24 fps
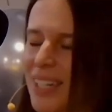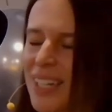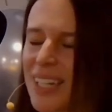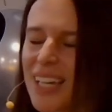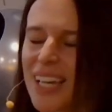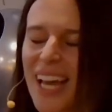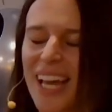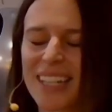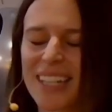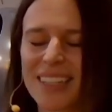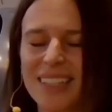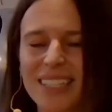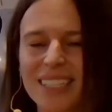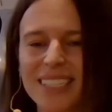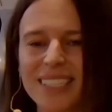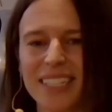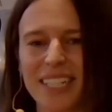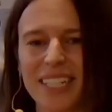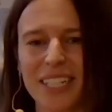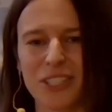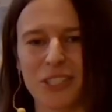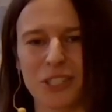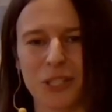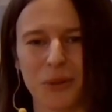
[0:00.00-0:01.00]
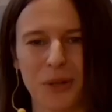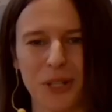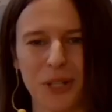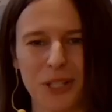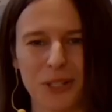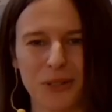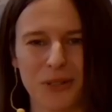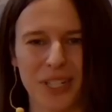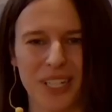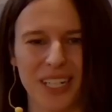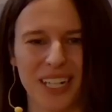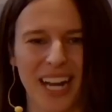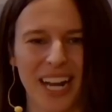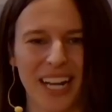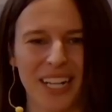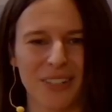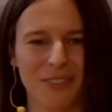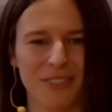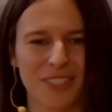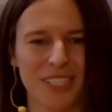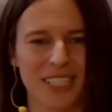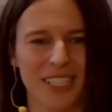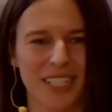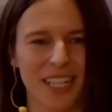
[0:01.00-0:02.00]
And listening to it, you can kind of
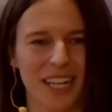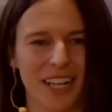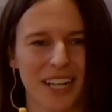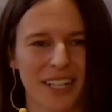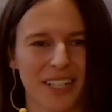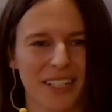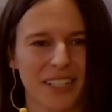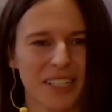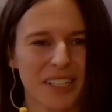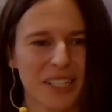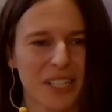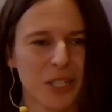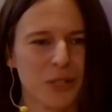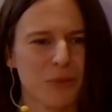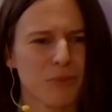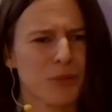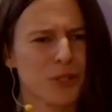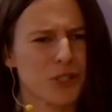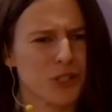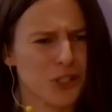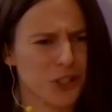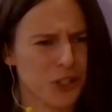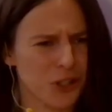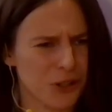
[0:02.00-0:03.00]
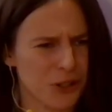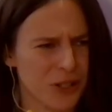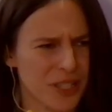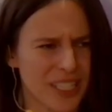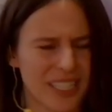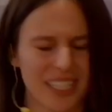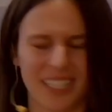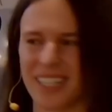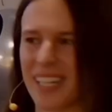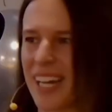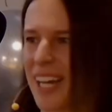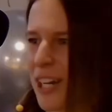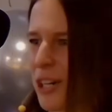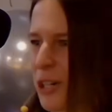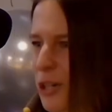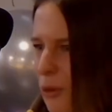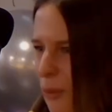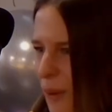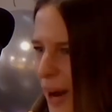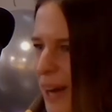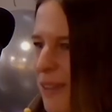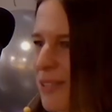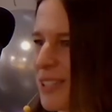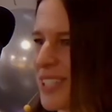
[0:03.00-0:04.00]
see a maturity and a
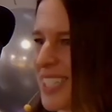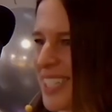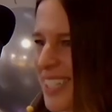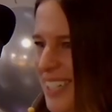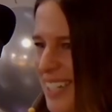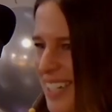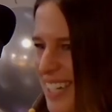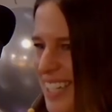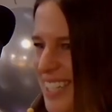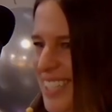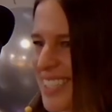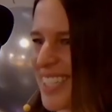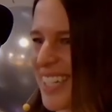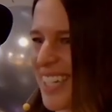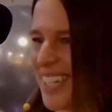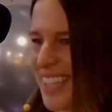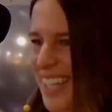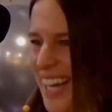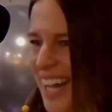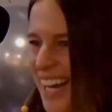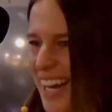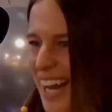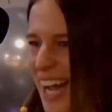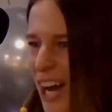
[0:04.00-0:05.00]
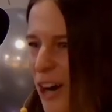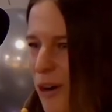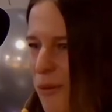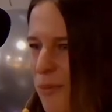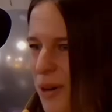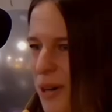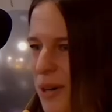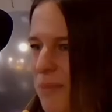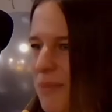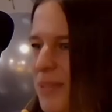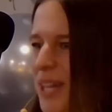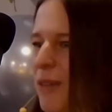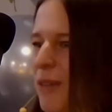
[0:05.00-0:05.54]
groundedness in that album that